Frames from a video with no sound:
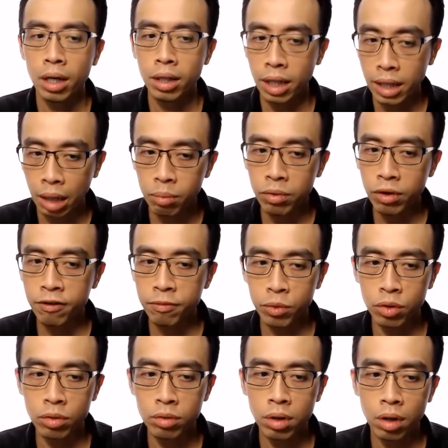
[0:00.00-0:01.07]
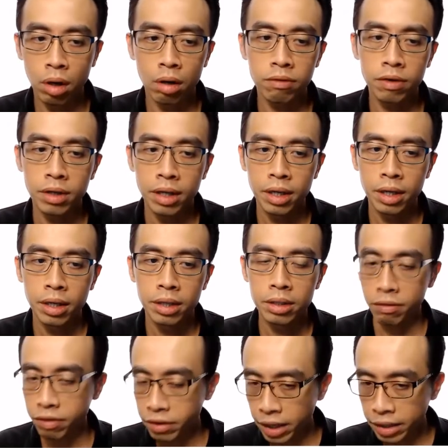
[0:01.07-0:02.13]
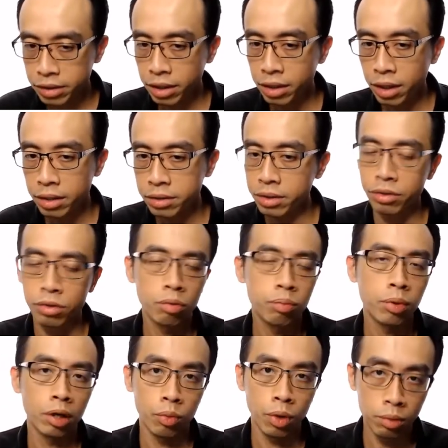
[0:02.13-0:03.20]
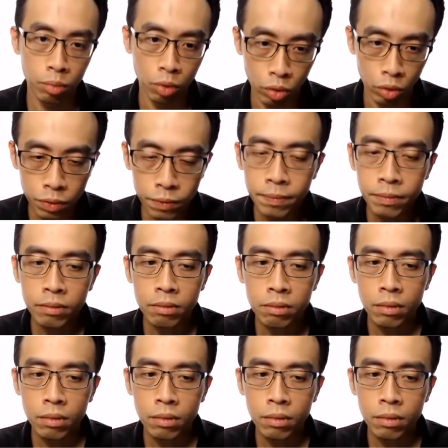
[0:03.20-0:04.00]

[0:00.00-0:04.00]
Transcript: The number of mole of sulfuric acid is 0.1 mole.